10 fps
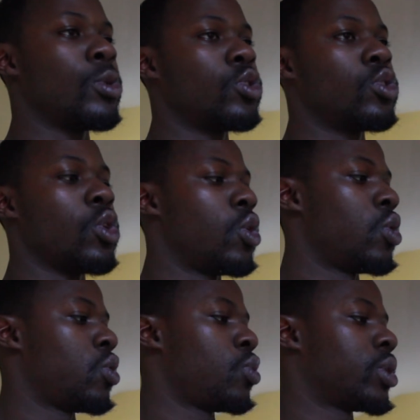
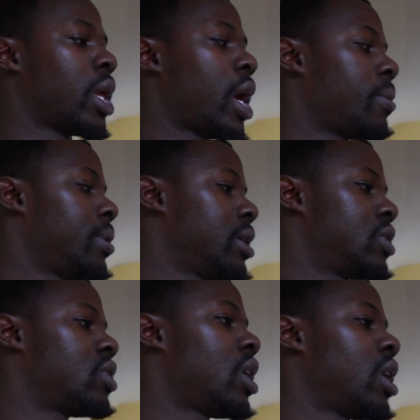So with that
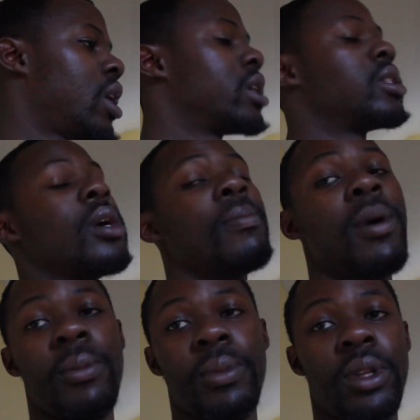being said, I said
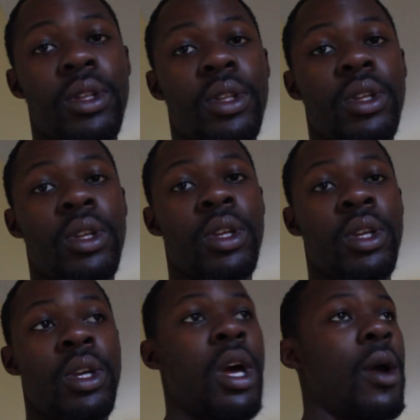bump it.
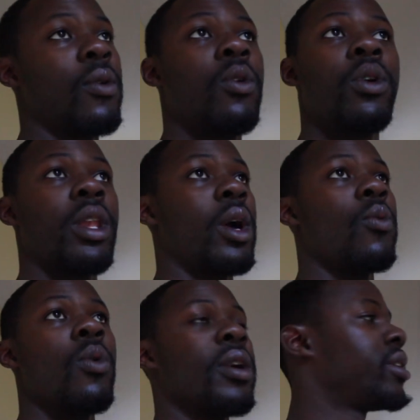I recorded
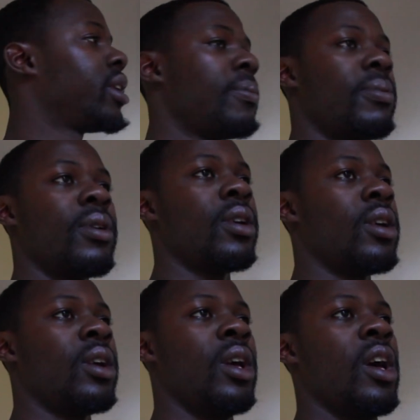like one clip
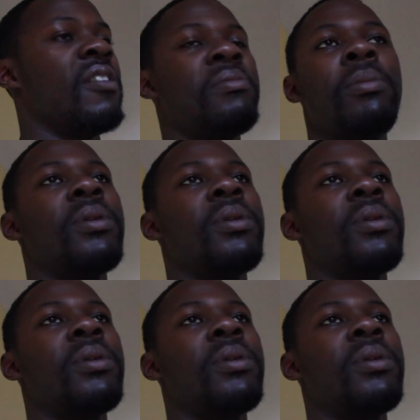of me